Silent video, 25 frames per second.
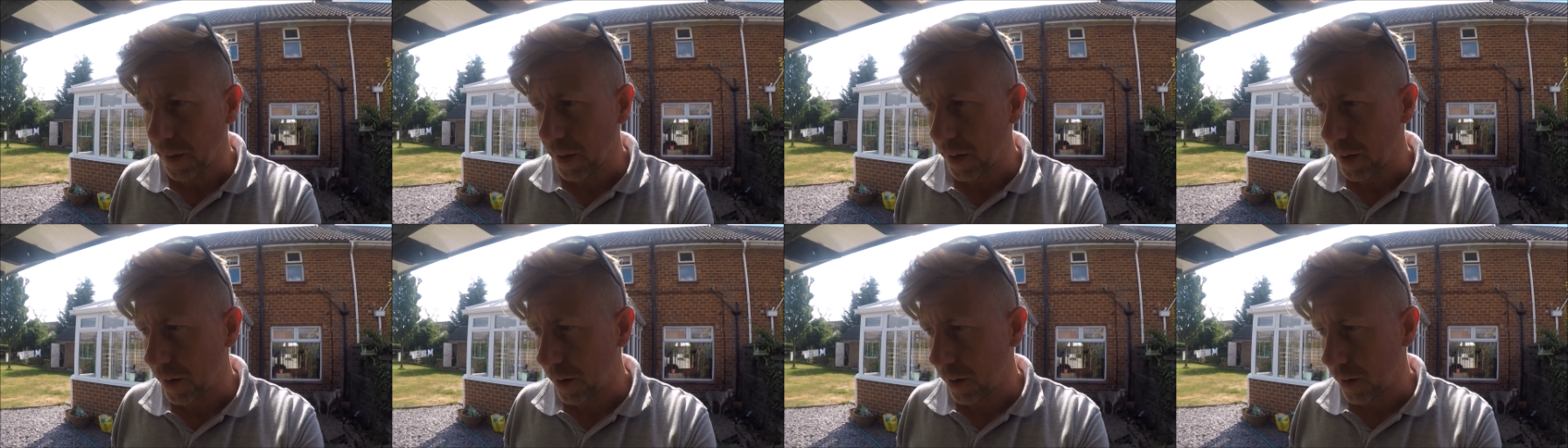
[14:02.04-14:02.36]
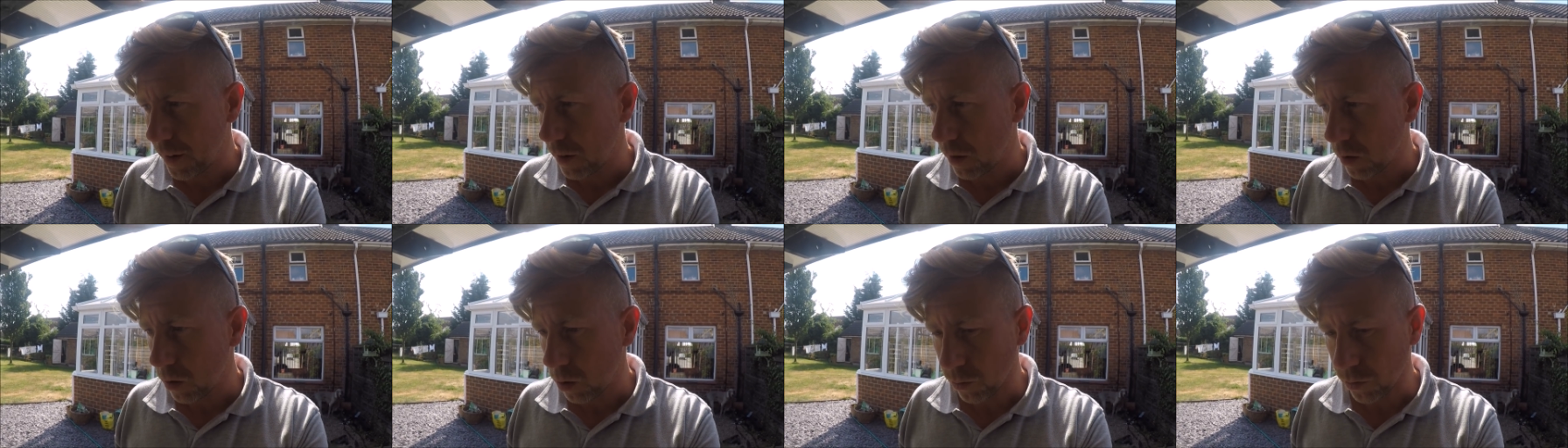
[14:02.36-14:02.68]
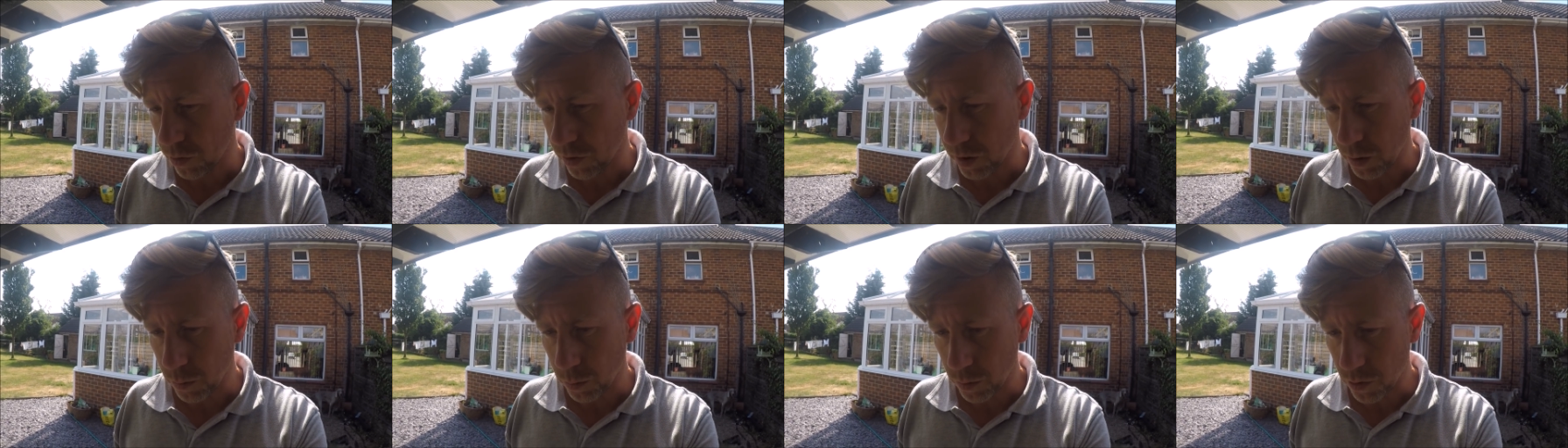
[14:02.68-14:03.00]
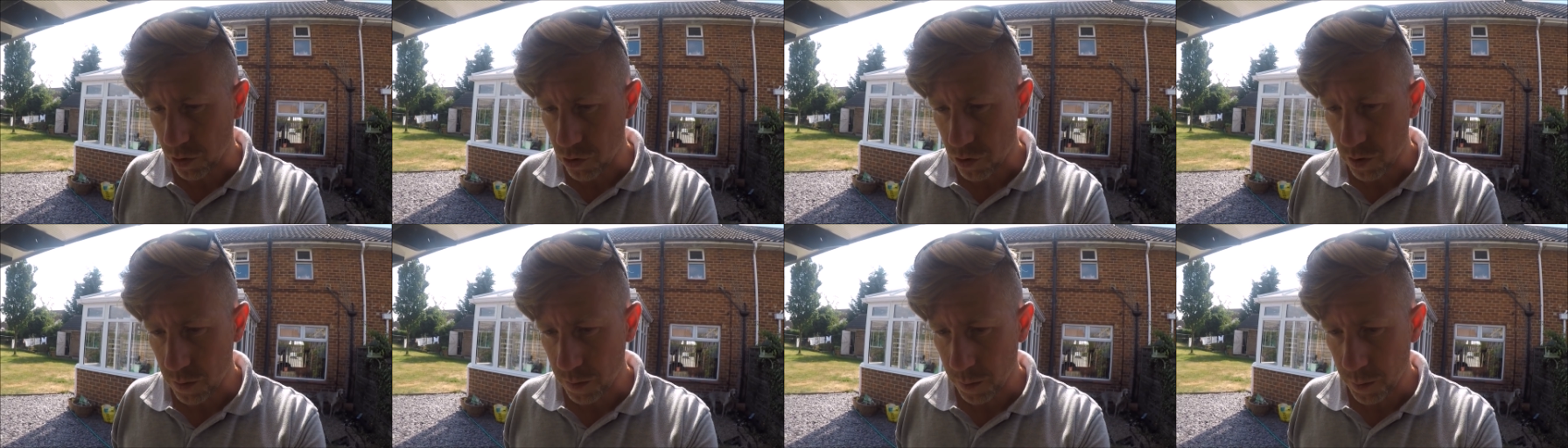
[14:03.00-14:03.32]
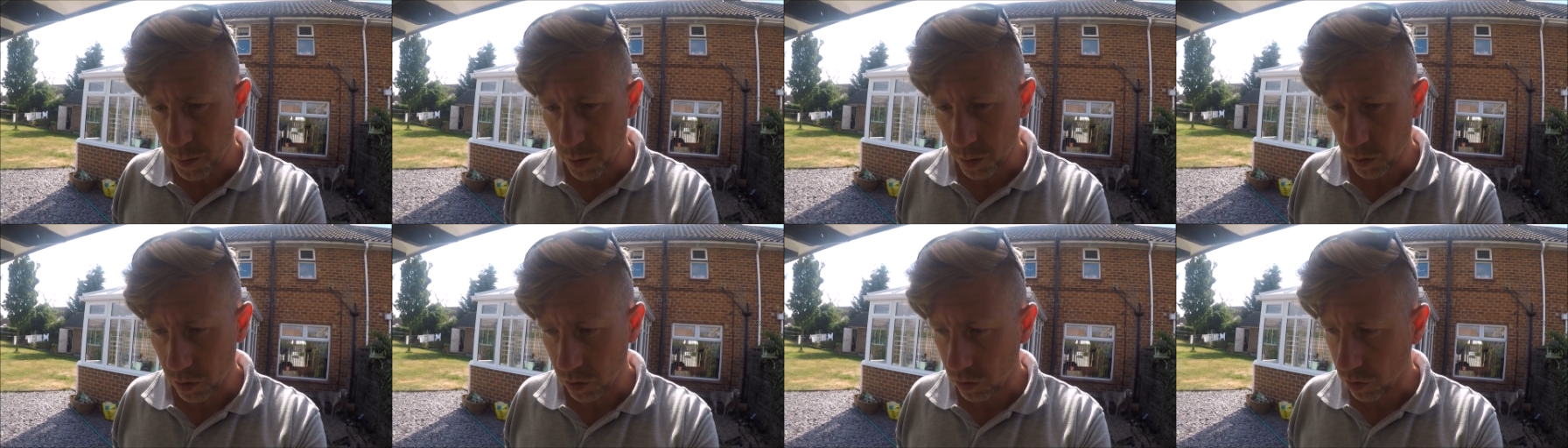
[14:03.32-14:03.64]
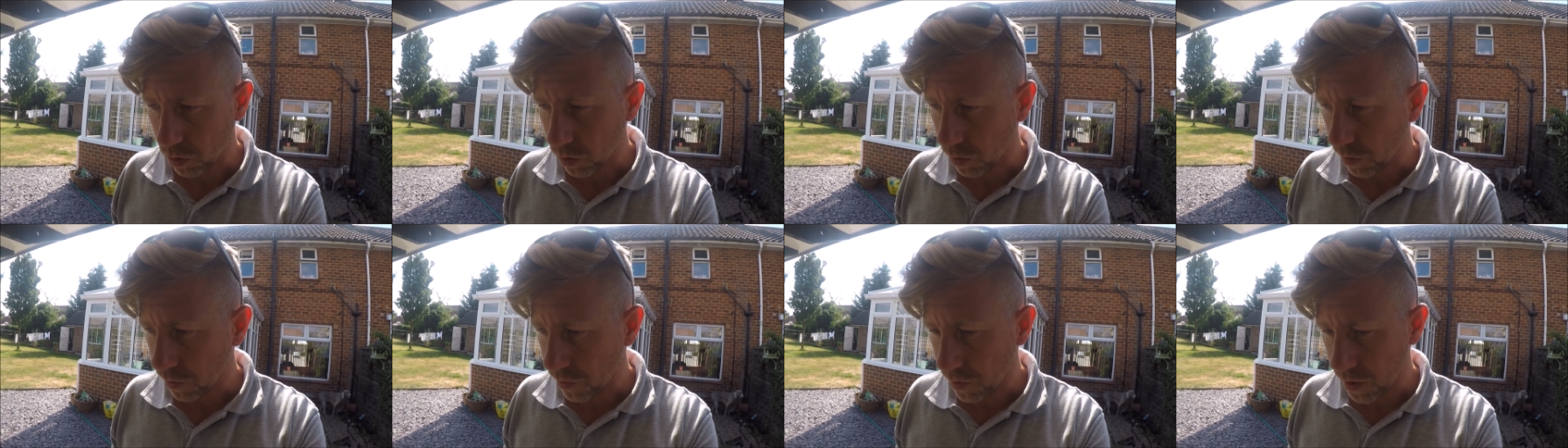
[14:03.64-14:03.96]
then obviously it will strip the mucus
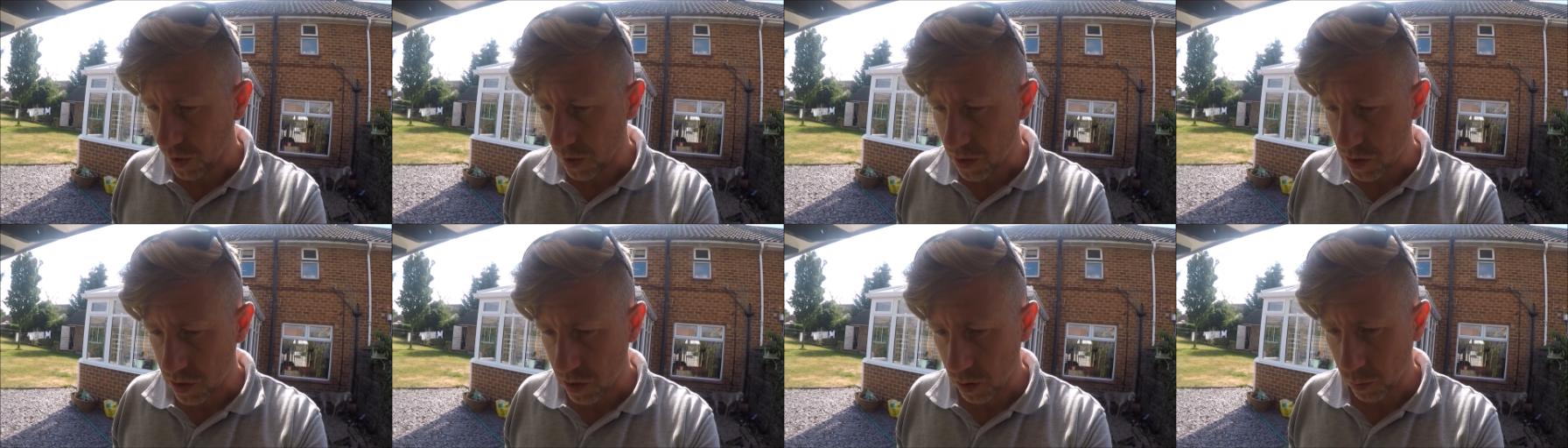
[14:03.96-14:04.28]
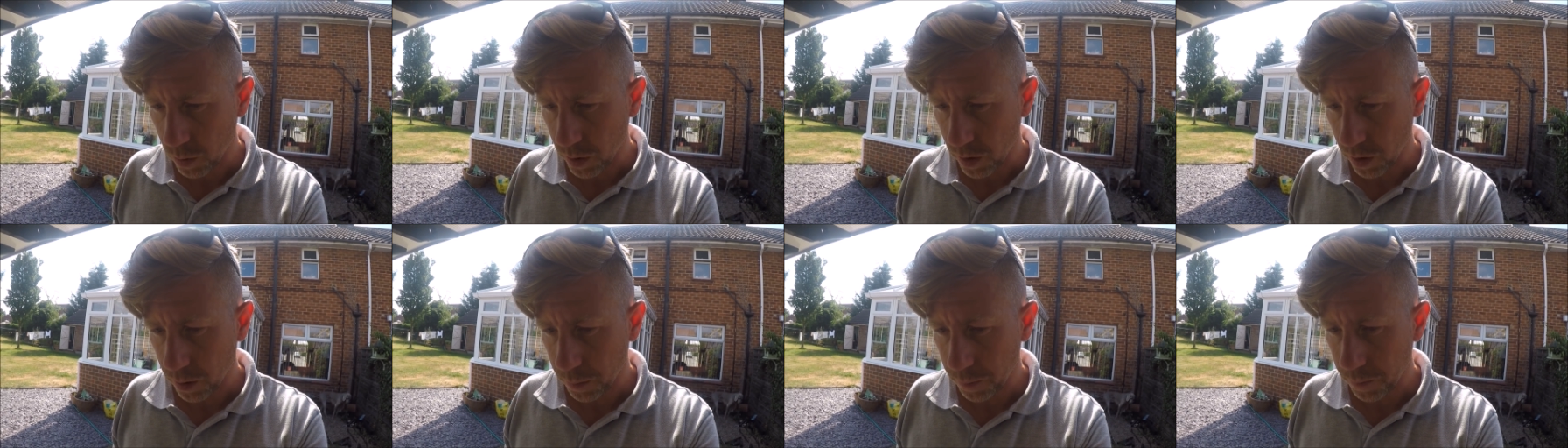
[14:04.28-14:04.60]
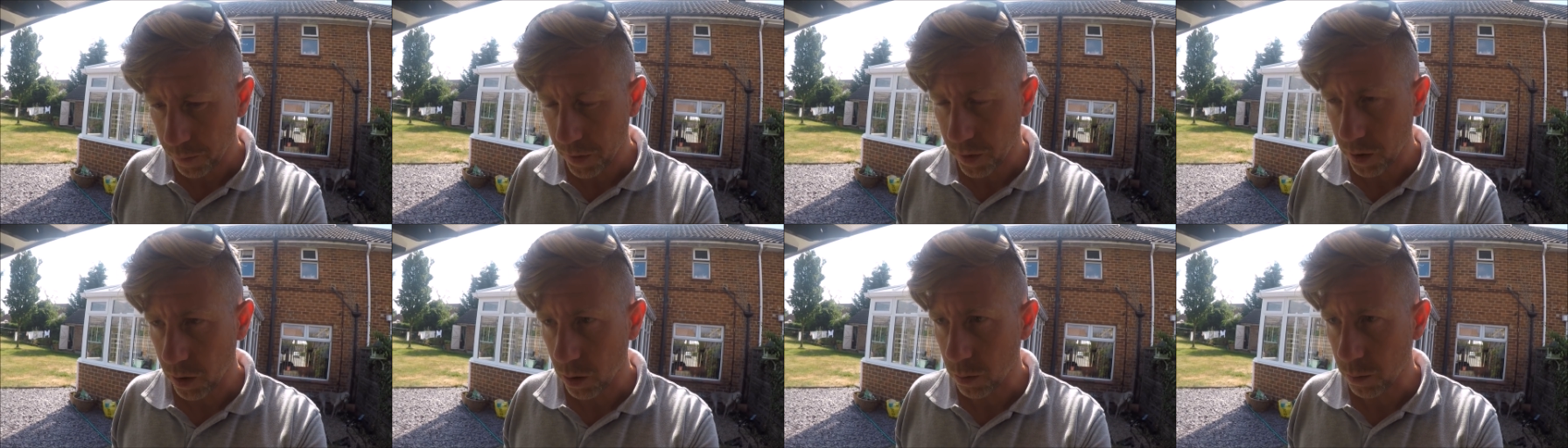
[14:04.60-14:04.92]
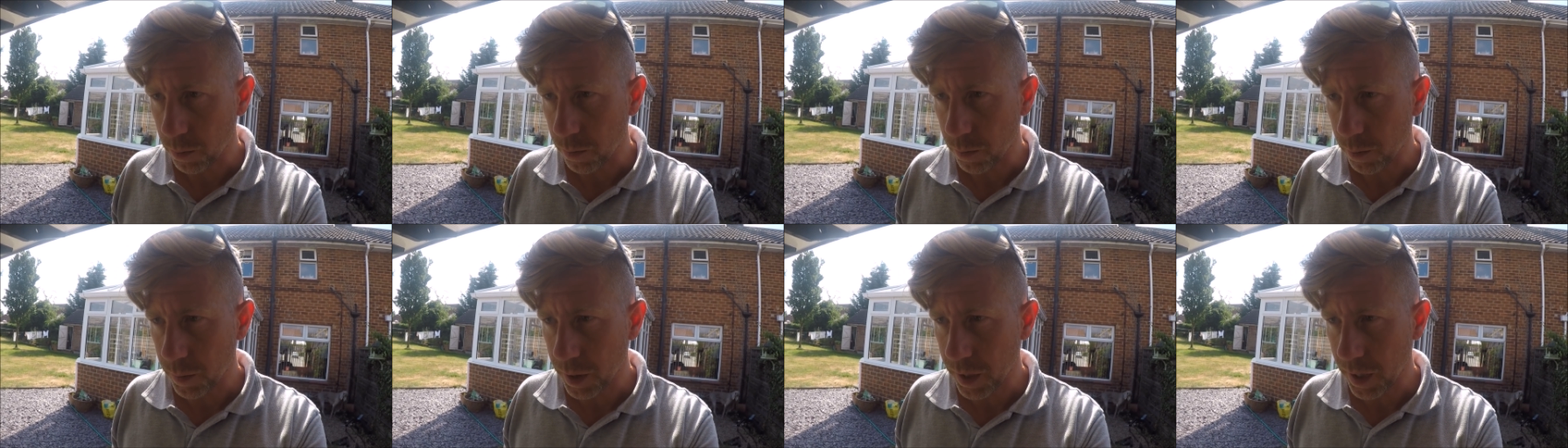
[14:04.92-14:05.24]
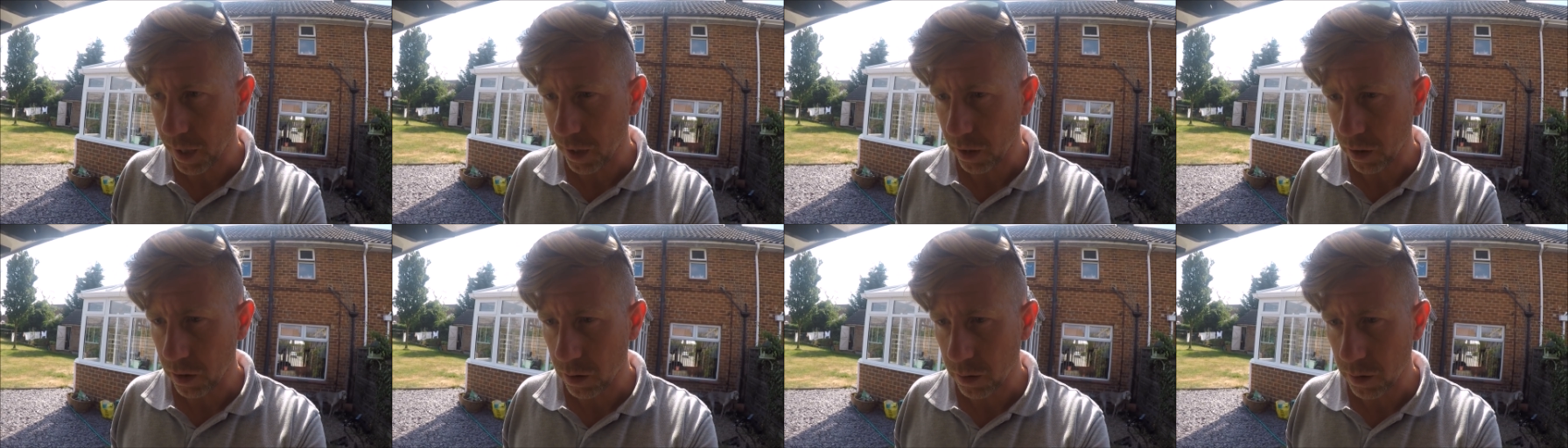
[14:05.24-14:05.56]
on the fish, so when I do my